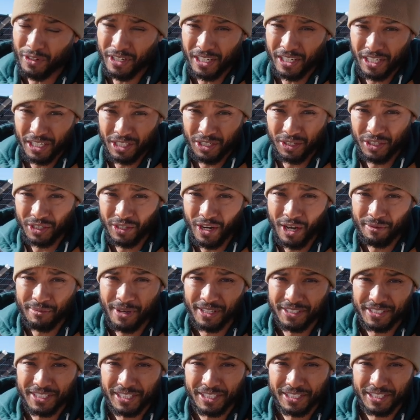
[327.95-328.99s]
you're gonna do a ground
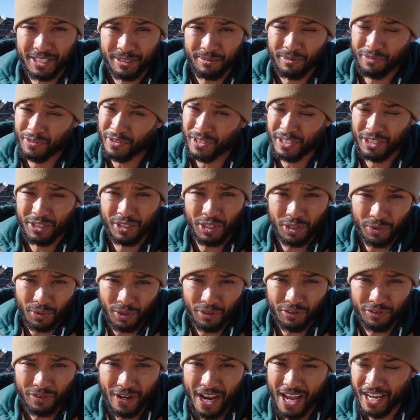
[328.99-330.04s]
mount system, if you're gonna do a
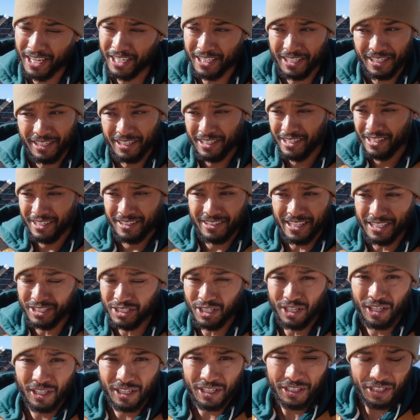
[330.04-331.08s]
roof rack, that's
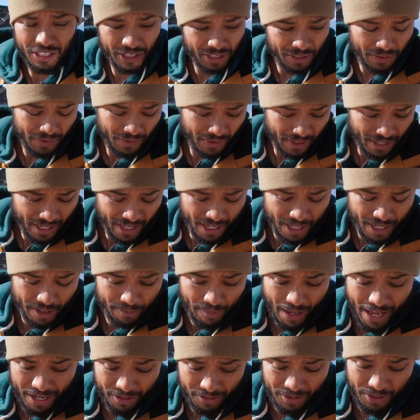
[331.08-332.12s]
all on you.
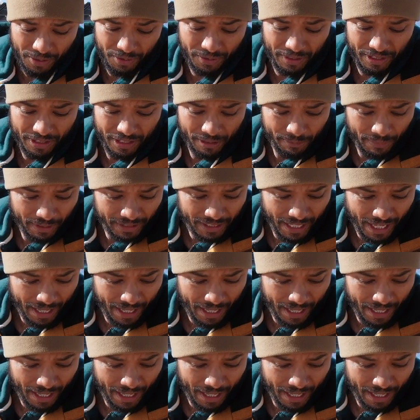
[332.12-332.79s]
I don't know anything about